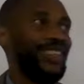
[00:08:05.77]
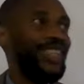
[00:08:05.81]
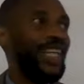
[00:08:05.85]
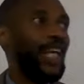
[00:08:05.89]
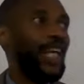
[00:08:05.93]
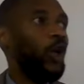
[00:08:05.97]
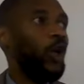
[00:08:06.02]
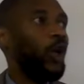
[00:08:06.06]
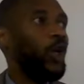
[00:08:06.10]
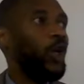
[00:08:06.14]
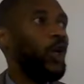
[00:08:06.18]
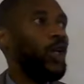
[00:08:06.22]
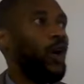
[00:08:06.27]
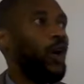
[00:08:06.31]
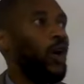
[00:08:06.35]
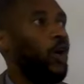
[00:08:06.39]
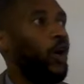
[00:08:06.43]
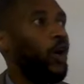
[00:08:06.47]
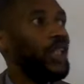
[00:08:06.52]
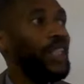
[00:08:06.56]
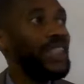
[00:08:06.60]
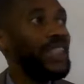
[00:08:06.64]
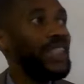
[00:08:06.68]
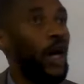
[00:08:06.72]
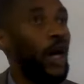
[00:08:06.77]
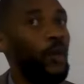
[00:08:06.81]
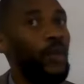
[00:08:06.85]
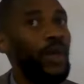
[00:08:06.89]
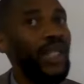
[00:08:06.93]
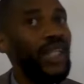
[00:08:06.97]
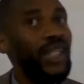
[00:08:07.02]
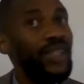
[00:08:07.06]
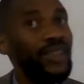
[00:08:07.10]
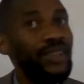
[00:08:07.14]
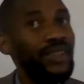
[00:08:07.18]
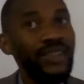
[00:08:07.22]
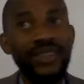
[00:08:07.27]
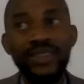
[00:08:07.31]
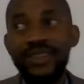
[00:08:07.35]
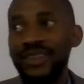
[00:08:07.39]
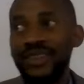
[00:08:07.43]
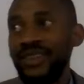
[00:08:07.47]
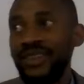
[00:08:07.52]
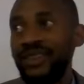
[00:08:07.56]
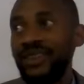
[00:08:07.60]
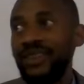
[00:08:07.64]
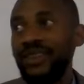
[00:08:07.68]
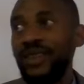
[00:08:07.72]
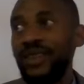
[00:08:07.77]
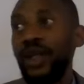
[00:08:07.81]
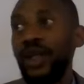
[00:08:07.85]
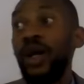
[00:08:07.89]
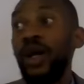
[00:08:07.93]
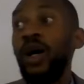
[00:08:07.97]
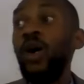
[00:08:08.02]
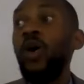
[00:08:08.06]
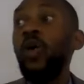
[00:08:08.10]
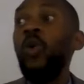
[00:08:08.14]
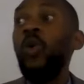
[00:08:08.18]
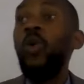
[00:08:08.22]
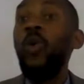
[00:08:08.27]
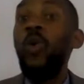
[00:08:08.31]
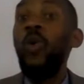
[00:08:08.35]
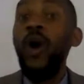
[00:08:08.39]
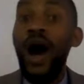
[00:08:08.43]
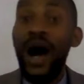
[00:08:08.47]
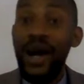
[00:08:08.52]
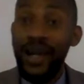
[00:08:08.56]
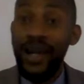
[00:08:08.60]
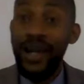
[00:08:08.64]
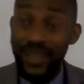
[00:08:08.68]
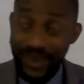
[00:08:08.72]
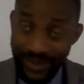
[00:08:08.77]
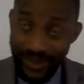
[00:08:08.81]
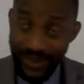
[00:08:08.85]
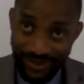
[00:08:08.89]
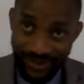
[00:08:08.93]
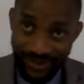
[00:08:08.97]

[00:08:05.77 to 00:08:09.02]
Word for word: the Lord our God is how many? One. One.